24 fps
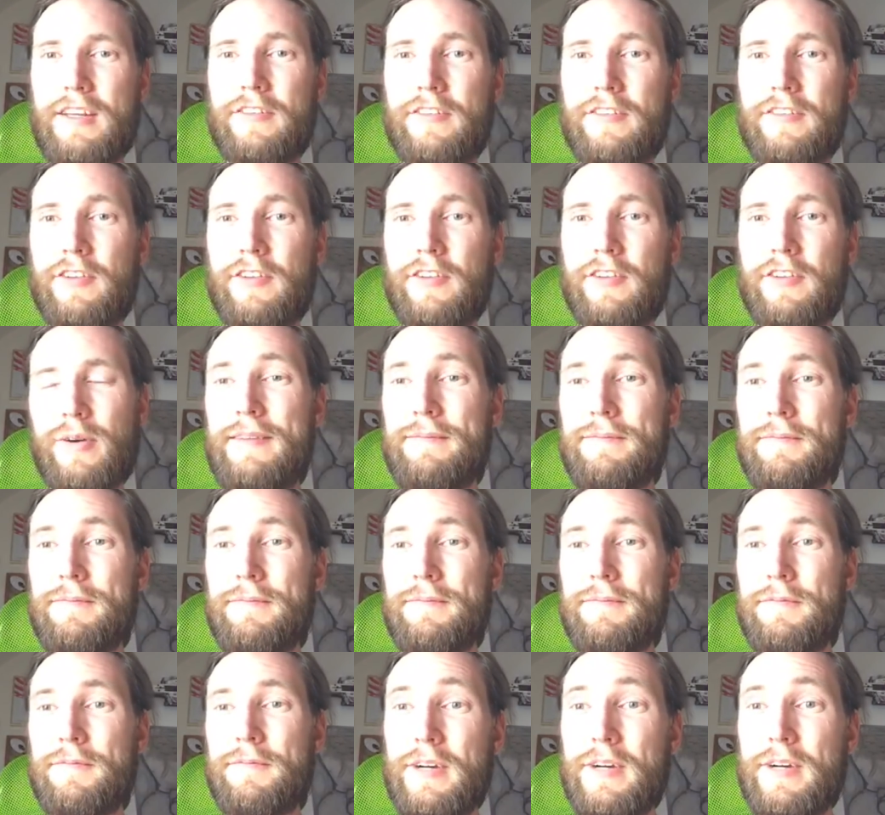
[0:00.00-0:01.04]
So
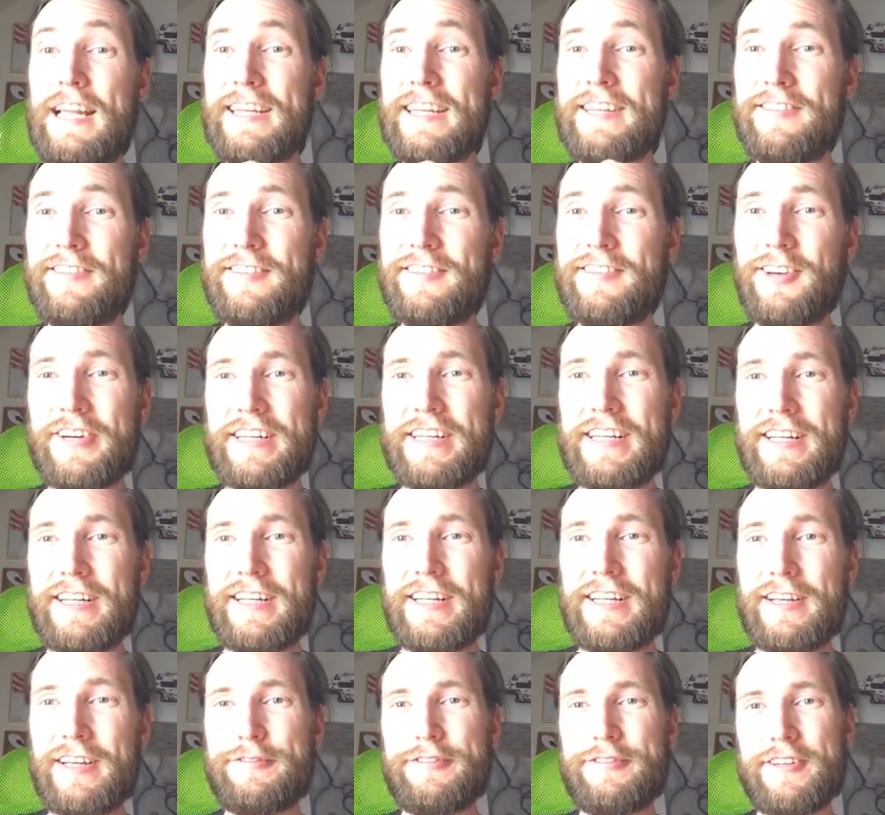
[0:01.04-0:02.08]
I'm really
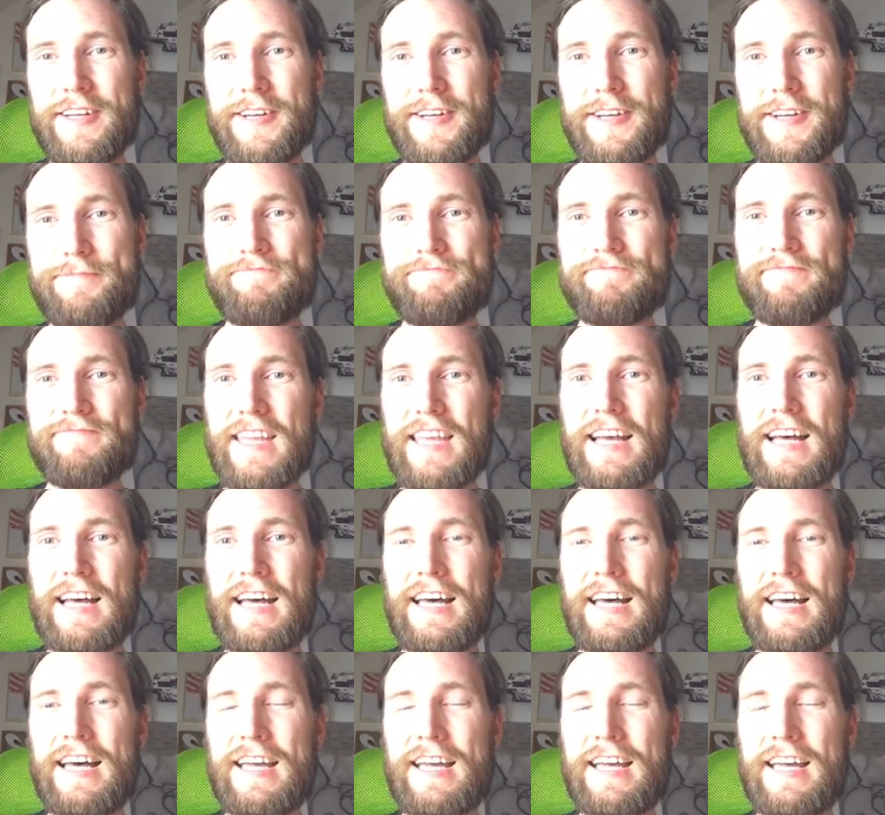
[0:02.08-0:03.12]
sorry if
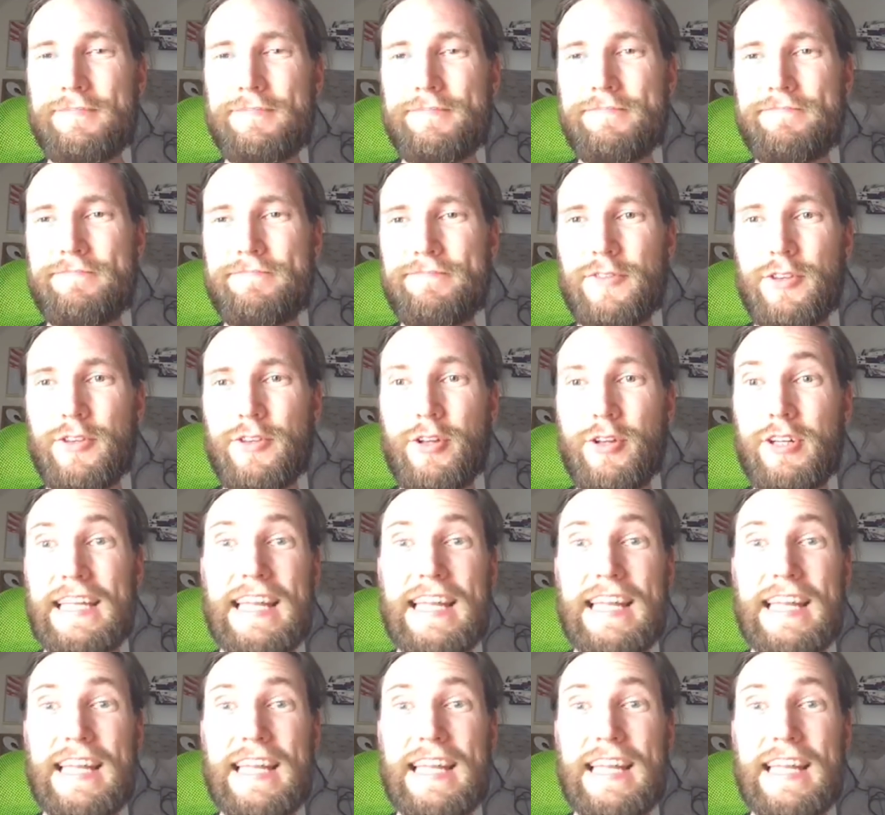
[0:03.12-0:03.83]
I'm not